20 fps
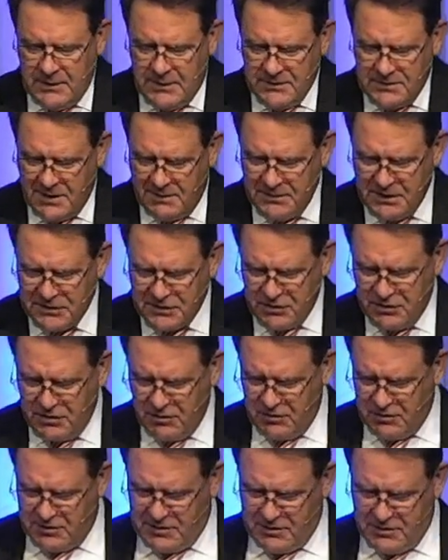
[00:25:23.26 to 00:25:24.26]
As I mentioned
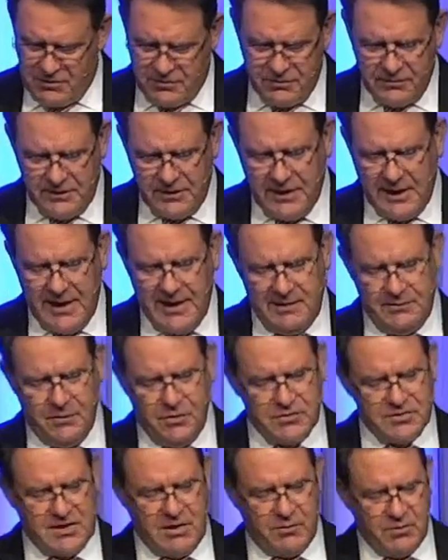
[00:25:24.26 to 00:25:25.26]
earlier, the
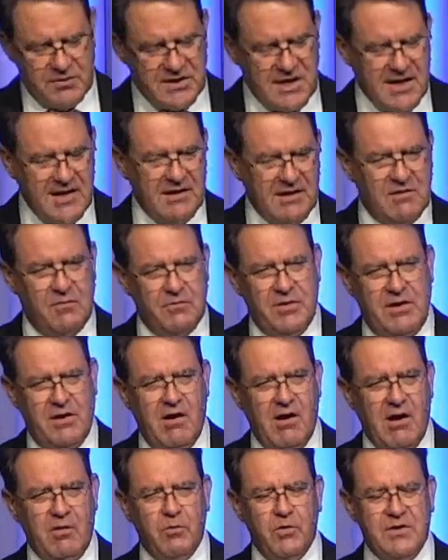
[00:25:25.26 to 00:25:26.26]
animals that were taken on the
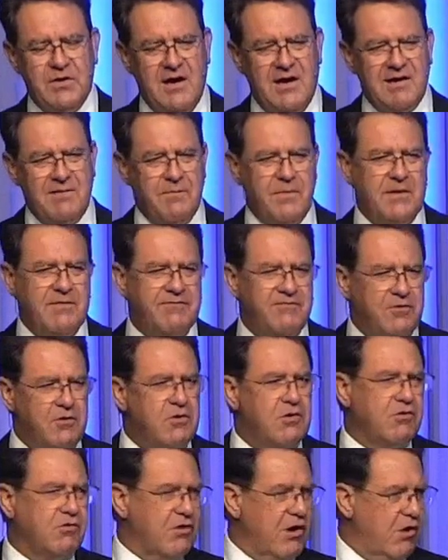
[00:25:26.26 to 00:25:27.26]
ark would not have been
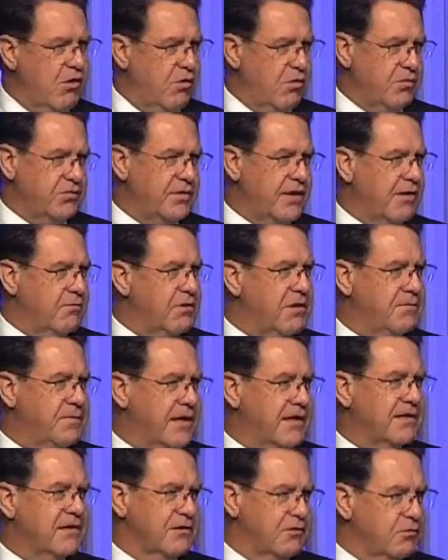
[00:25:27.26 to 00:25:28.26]
full grown. They would have
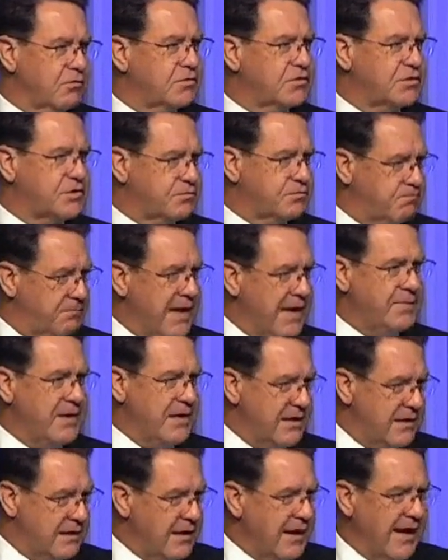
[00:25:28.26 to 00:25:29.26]
been little
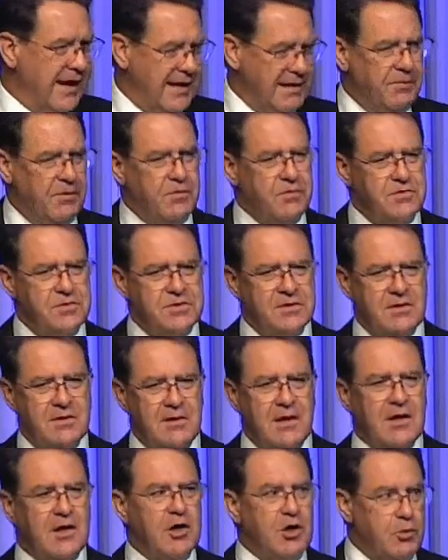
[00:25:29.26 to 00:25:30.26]
baby animals
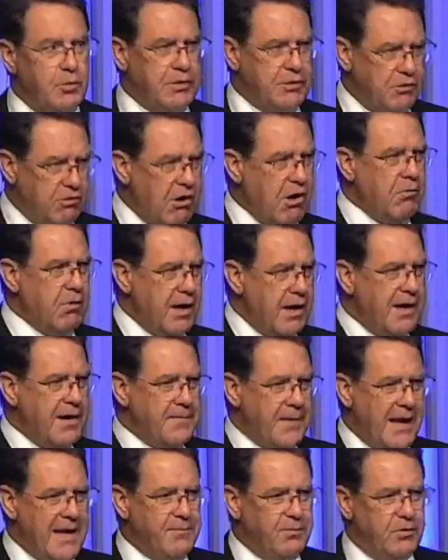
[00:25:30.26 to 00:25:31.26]
who would grow
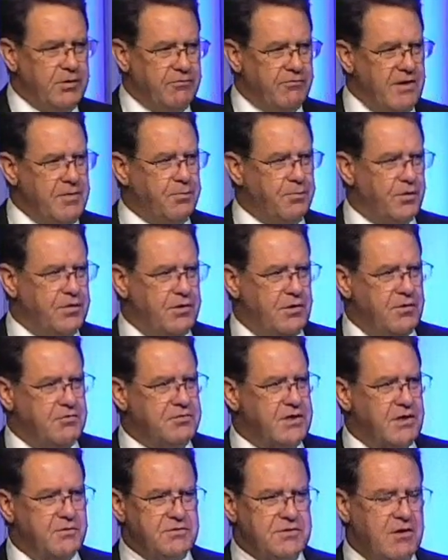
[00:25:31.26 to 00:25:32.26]
up able to
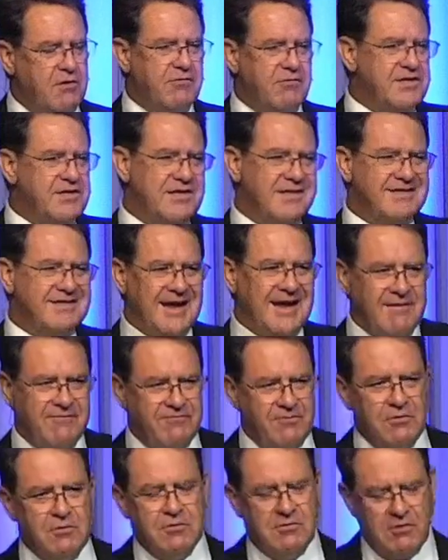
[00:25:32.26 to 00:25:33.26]
reproduce. There was no reason to take
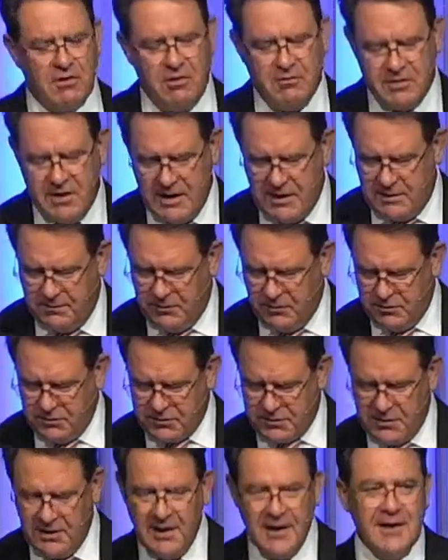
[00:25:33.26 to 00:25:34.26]
full-grown
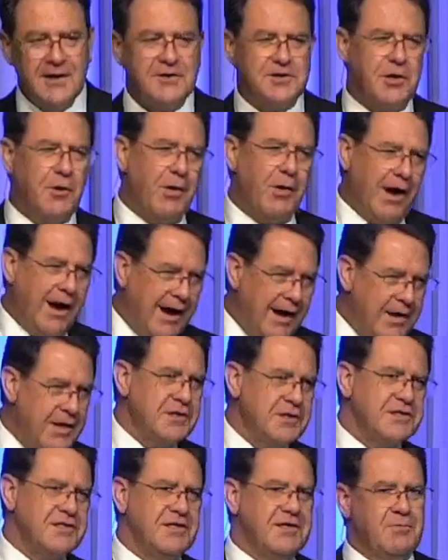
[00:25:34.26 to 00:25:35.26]
animals. So
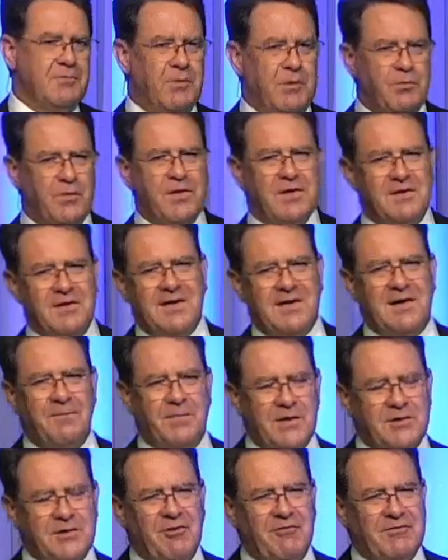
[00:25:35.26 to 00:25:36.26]
honestly, when we look at a
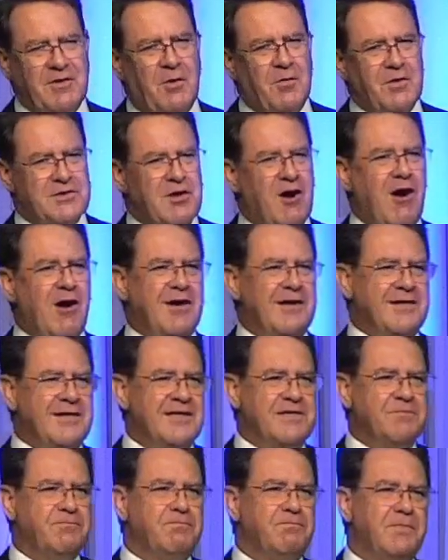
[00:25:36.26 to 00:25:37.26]
picture of Noah's Ark and
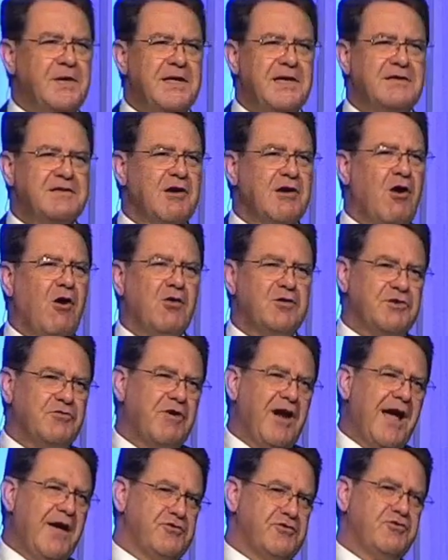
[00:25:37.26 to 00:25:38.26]
these big, tall
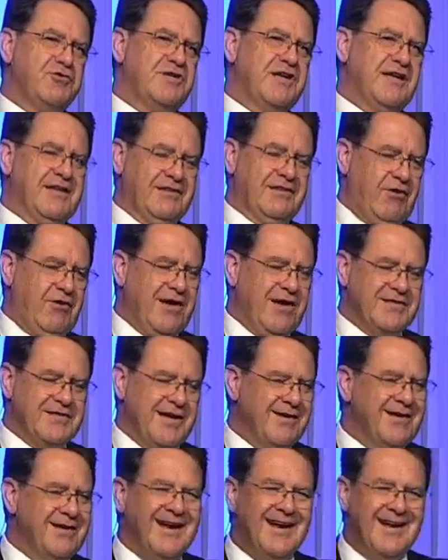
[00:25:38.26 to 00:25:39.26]
giraffes are sticking their heads
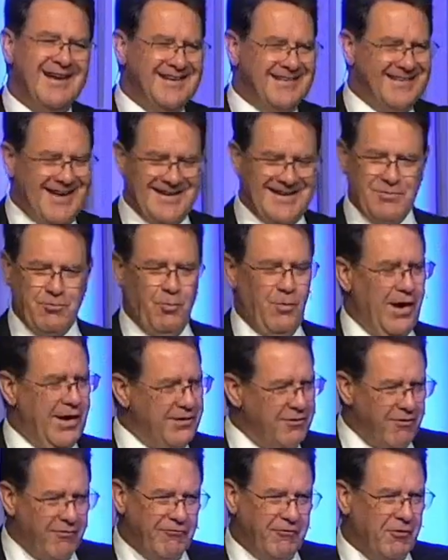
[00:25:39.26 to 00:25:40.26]
out, that's
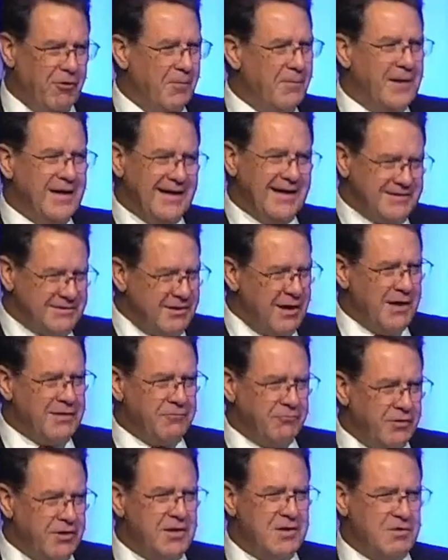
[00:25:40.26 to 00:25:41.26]
wonderful, but that's not
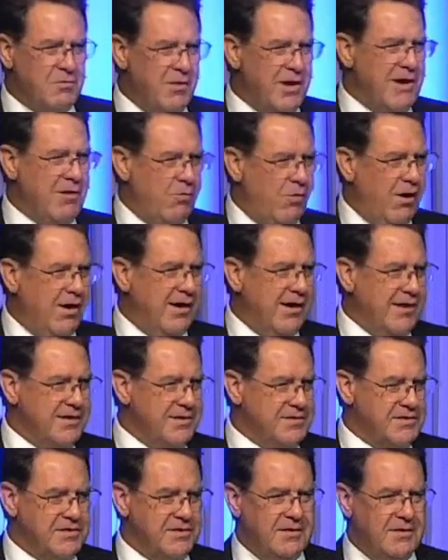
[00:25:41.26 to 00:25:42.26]
really the way it
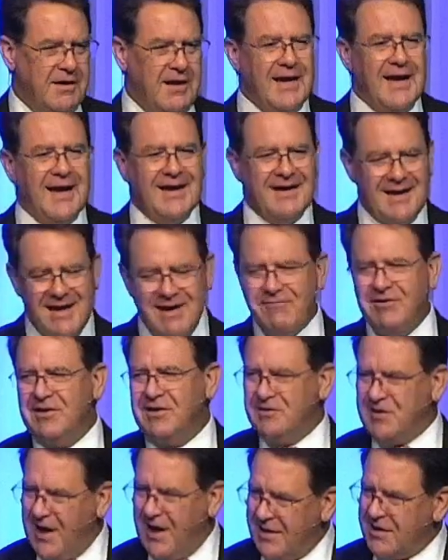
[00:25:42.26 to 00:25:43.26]
was. And even
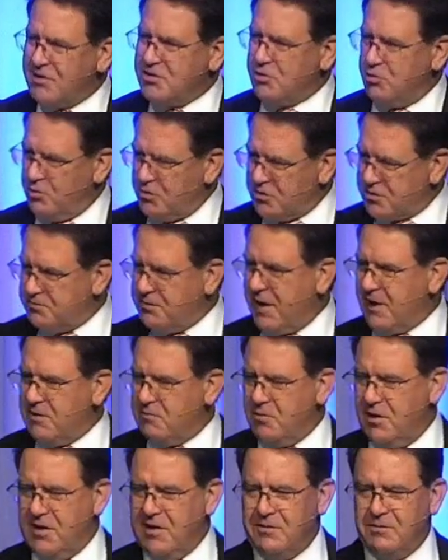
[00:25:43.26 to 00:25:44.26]
the dinosaurs, by the
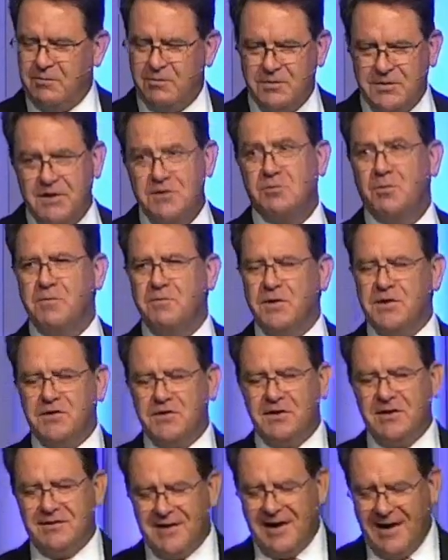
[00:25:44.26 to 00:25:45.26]
way, since we're
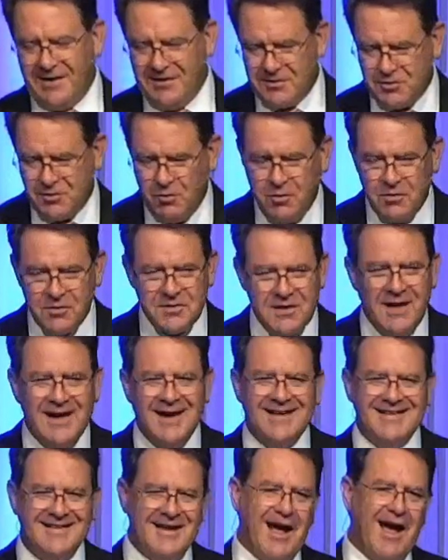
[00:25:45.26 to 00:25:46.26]
mentioning dinosaurs,
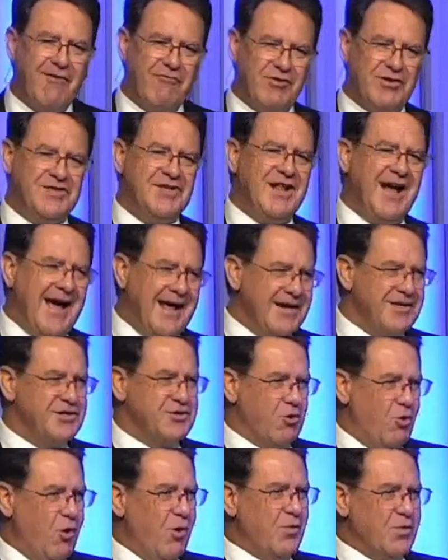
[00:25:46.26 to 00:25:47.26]
the average
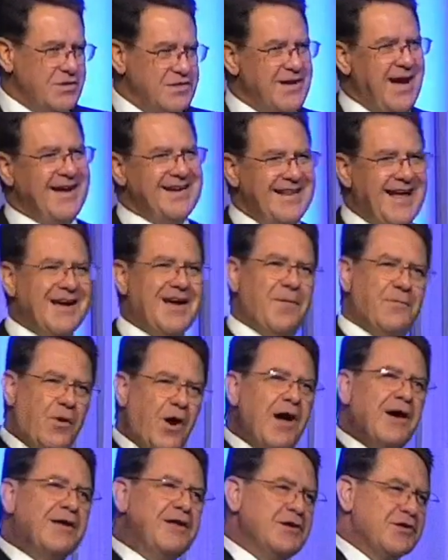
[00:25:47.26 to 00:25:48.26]
dinosaur was not like a
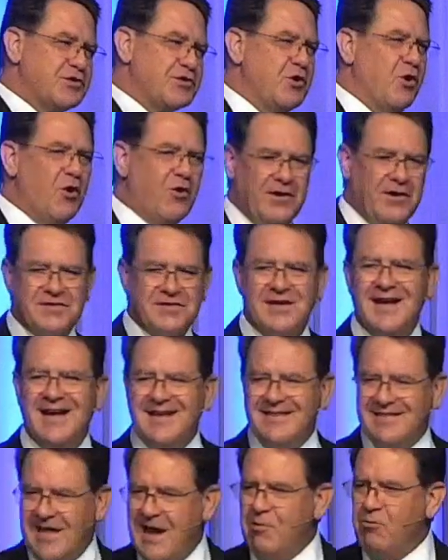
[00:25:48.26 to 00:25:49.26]
bronchiosaurus.
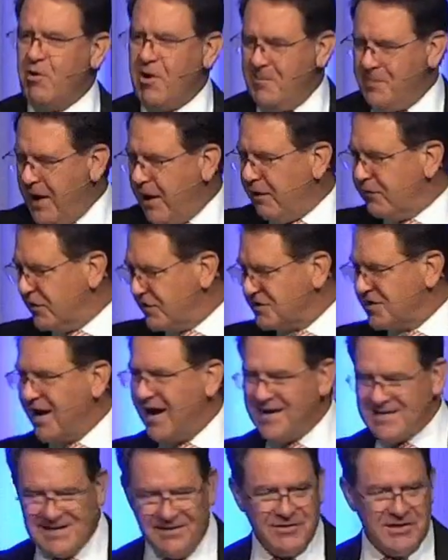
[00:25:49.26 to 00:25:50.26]
They were about the
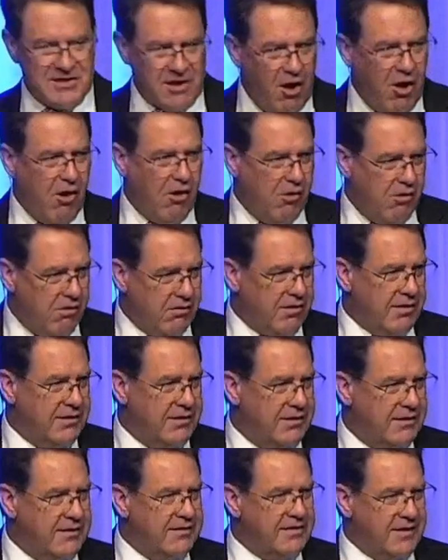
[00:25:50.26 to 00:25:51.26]
size of a dog,
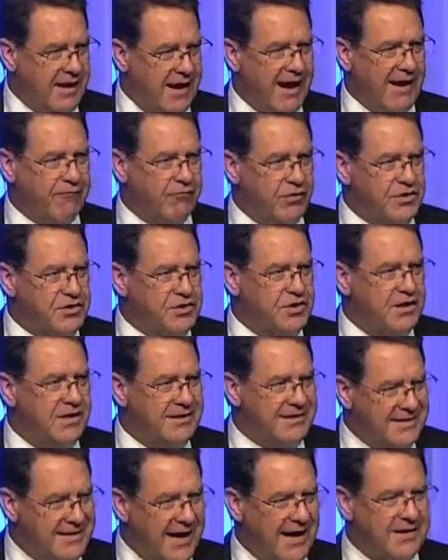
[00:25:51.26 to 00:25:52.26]
the average
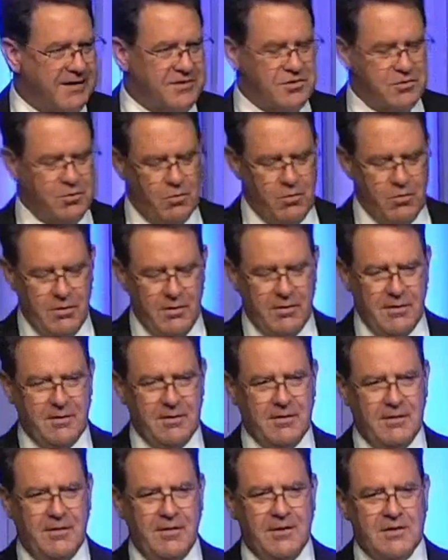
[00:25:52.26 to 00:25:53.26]
dinosaur.
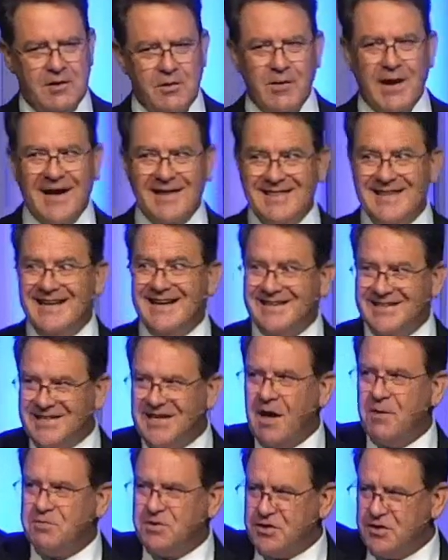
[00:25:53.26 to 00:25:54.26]
You had the
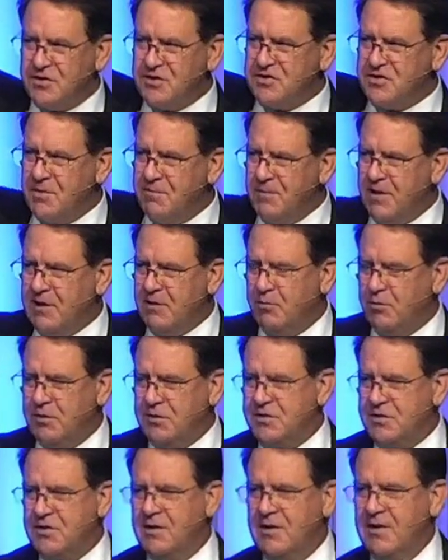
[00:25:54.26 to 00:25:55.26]
exceptions, the big
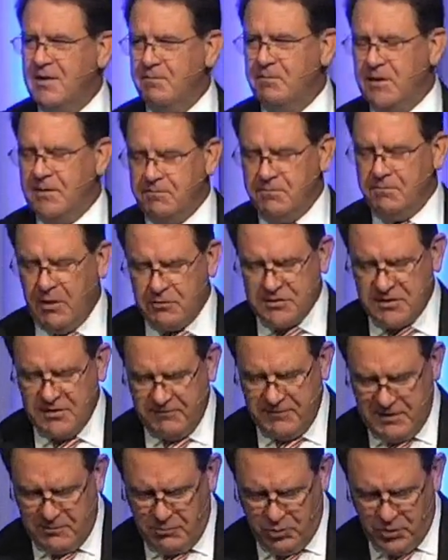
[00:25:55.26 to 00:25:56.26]
ones, but most
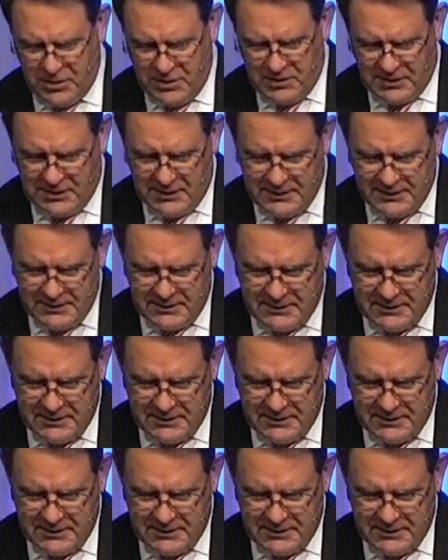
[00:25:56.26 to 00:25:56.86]
of them were not.